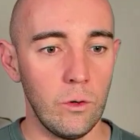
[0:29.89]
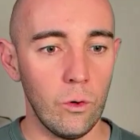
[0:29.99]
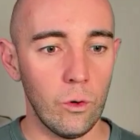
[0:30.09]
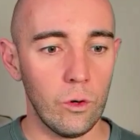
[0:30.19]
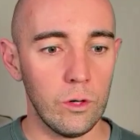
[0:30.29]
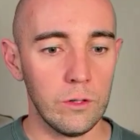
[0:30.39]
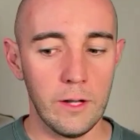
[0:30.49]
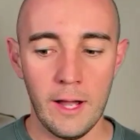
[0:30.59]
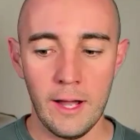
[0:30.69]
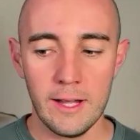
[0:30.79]
Or
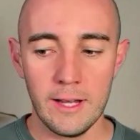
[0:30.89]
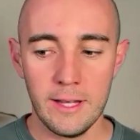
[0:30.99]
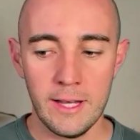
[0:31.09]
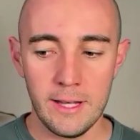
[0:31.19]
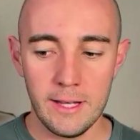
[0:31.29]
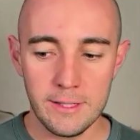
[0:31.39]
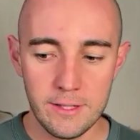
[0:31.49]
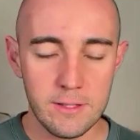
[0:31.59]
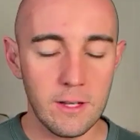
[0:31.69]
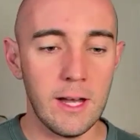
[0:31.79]
a
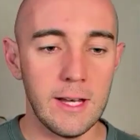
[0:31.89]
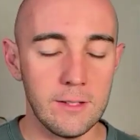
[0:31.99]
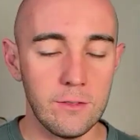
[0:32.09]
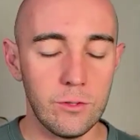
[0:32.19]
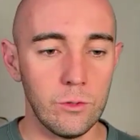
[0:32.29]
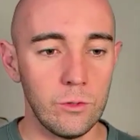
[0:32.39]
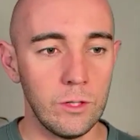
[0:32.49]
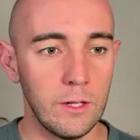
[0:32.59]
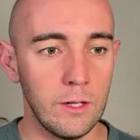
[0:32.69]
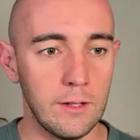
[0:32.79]
desire
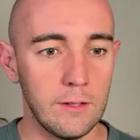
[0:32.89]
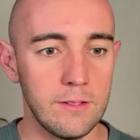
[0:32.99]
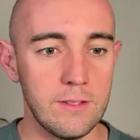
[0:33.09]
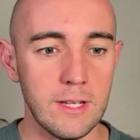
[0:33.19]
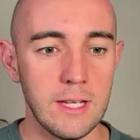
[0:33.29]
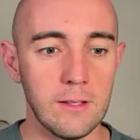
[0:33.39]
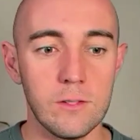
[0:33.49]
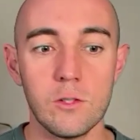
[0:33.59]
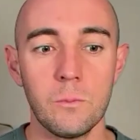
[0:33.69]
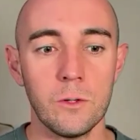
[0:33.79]
to seek
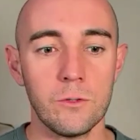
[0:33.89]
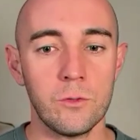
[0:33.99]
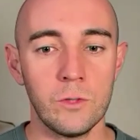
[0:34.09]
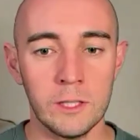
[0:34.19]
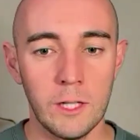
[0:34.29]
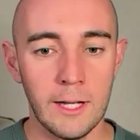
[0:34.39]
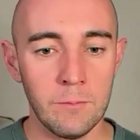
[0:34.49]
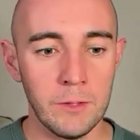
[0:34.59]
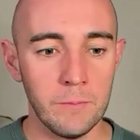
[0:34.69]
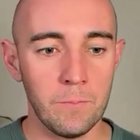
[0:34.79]
spiritual
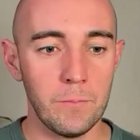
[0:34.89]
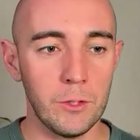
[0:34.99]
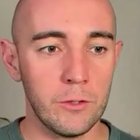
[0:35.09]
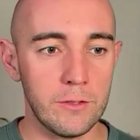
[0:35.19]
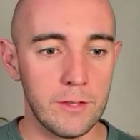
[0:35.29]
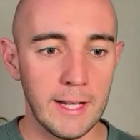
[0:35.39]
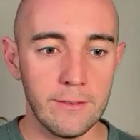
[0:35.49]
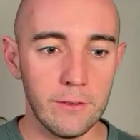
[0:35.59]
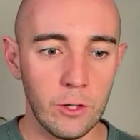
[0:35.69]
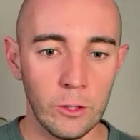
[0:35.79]
enlightenment, because
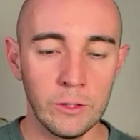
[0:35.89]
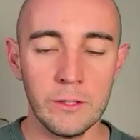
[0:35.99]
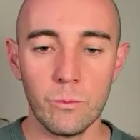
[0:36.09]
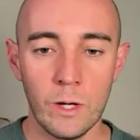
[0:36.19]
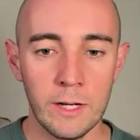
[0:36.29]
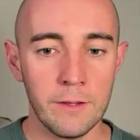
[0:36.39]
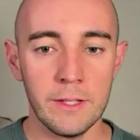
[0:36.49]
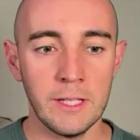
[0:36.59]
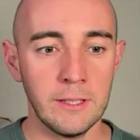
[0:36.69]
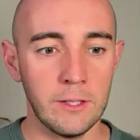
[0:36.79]
that's the only one
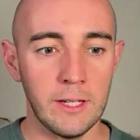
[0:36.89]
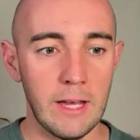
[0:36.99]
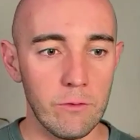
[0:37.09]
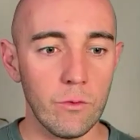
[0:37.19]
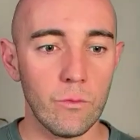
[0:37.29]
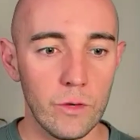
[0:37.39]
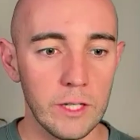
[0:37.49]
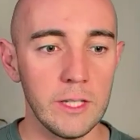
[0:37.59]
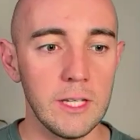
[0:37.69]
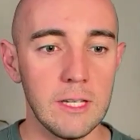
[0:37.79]
thing that can ever
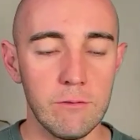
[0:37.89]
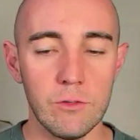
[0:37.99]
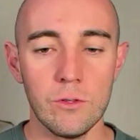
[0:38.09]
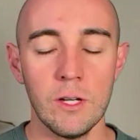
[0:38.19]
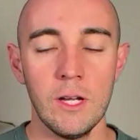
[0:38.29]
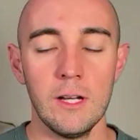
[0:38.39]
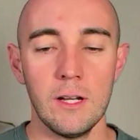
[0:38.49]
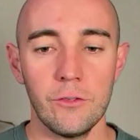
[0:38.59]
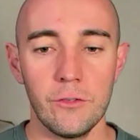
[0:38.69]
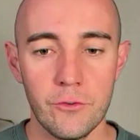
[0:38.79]
really give you
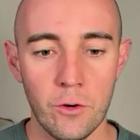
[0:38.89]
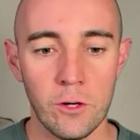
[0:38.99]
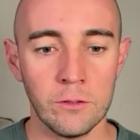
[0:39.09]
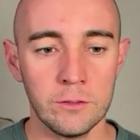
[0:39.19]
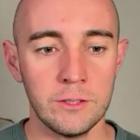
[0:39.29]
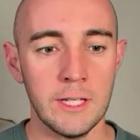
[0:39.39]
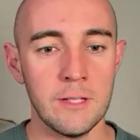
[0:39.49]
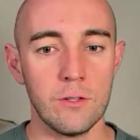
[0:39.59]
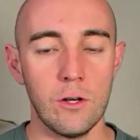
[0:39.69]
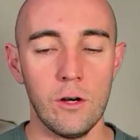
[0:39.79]
a strong
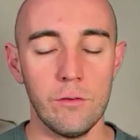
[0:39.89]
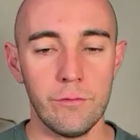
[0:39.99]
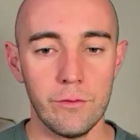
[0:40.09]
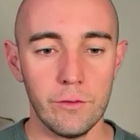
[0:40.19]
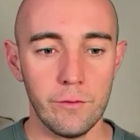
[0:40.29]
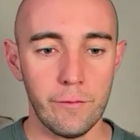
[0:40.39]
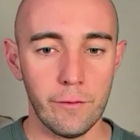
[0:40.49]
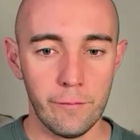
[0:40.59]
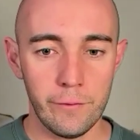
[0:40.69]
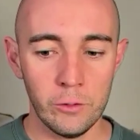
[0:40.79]
sense of
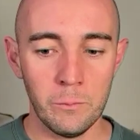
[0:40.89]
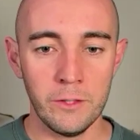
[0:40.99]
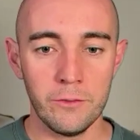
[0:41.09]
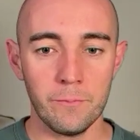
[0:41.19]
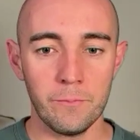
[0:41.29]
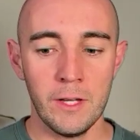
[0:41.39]
fulfillment.